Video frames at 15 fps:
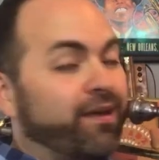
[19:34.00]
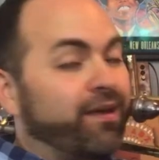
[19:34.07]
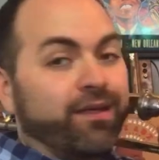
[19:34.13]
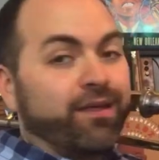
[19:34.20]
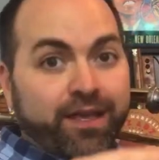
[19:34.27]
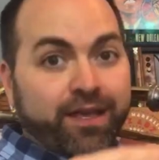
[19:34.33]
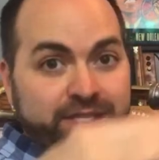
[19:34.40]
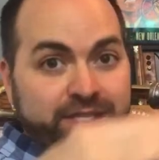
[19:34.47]

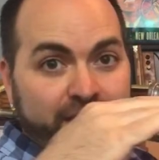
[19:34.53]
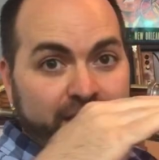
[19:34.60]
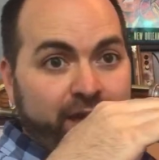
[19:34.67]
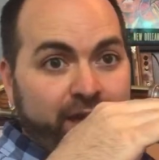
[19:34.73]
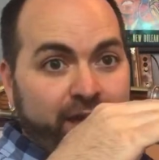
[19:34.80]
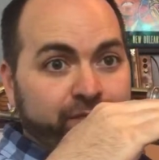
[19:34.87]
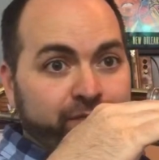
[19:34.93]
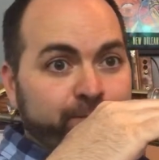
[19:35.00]
That's an
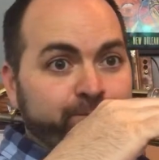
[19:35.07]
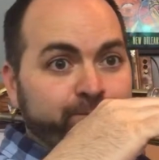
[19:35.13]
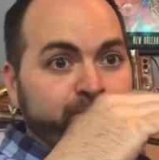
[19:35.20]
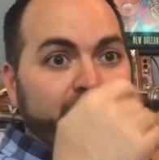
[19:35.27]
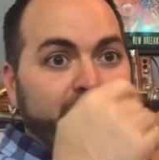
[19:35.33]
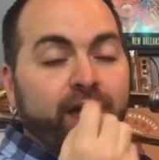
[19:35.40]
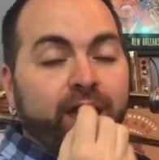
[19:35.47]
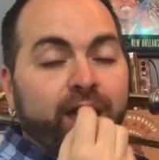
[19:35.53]
F.
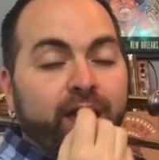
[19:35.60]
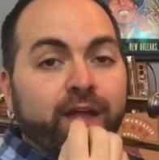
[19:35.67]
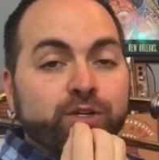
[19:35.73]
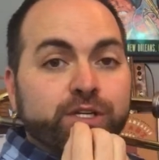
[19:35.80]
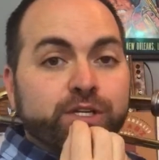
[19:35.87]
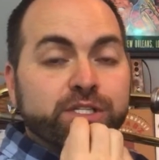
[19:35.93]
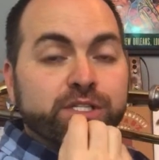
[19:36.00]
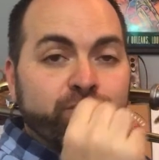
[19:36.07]
And you
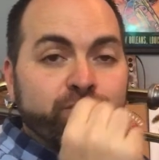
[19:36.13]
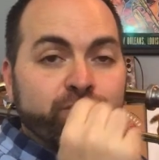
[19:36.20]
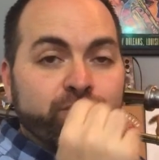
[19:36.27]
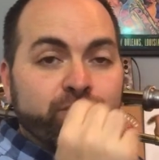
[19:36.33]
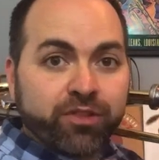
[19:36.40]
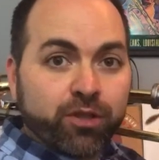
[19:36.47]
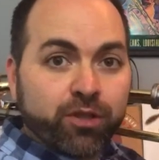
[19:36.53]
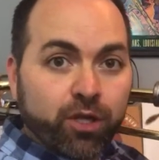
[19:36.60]
just, if you want to
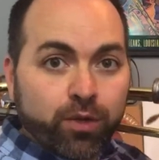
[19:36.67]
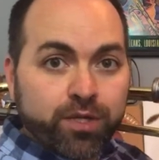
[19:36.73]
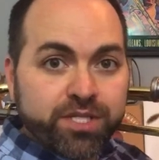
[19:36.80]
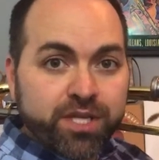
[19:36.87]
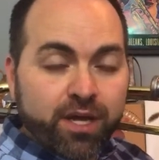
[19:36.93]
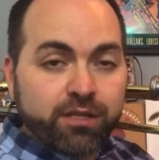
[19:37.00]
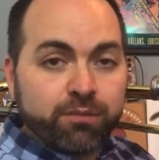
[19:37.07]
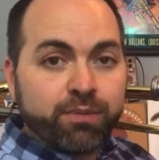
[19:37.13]
get the lower
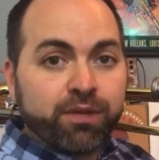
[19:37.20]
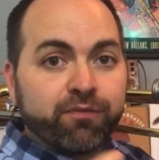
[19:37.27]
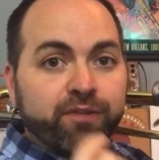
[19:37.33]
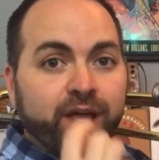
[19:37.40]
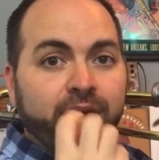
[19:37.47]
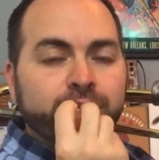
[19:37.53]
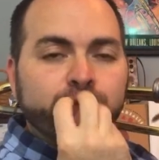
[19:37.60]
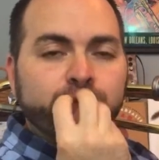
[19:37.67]
sound, the B
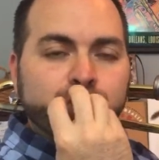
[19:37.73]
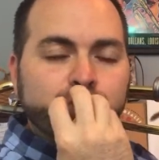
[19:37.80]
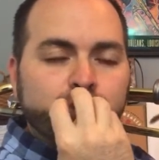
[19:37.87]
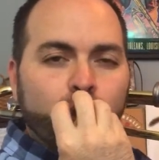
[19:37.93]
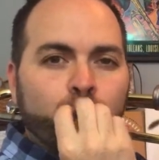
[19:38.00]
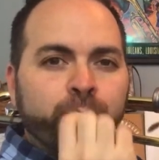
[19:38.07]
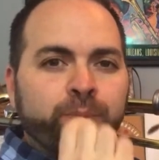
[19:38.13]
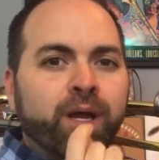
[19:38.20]
flat, you
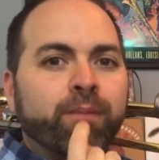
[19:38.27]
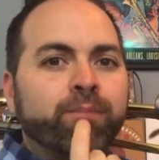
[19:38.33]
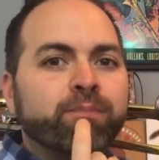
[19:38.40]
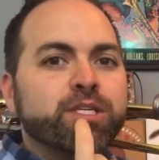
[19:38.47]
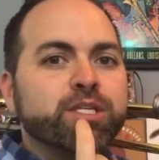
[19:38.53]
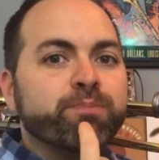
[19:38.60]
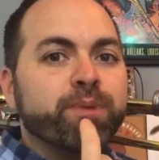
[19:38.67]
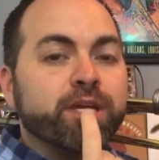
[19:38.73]
just open
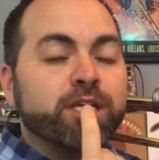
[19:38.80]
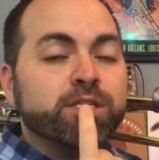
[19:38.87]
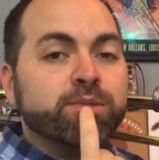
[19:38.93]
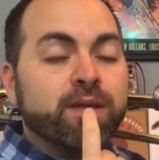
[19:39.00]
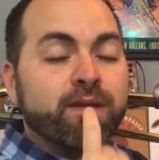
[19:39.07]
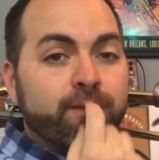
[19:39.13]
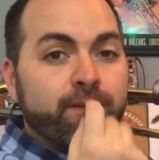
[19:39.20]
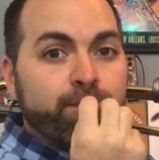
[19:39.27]
up the
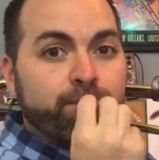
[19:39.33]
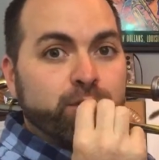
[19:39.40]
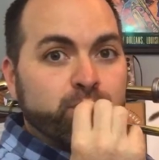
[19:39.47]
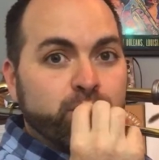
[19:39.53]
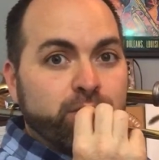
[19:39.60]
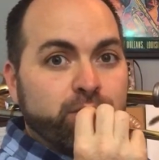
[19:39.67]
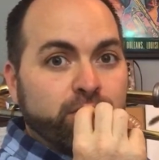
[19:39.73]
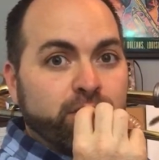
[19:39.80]
space
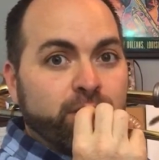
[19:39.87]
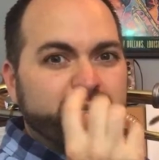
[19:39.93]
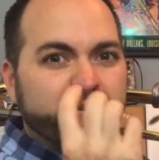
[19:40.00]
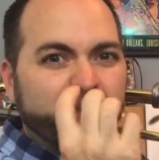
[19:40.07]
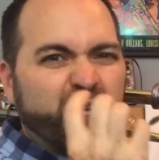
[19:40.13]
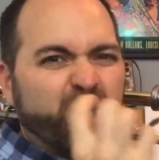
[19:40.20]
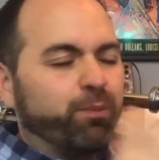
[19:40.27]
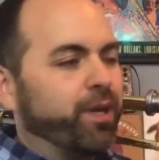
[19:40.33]
between your lips
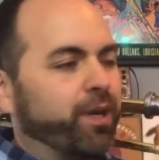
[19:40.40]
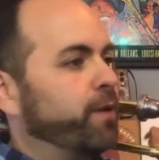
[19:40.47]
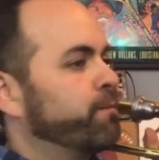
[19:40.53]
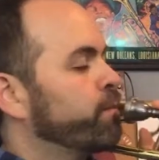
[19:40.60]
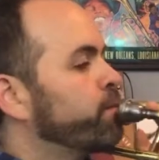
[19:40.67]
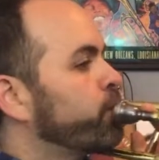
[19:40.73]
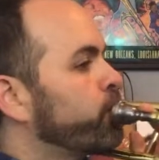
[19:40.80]
a little bit.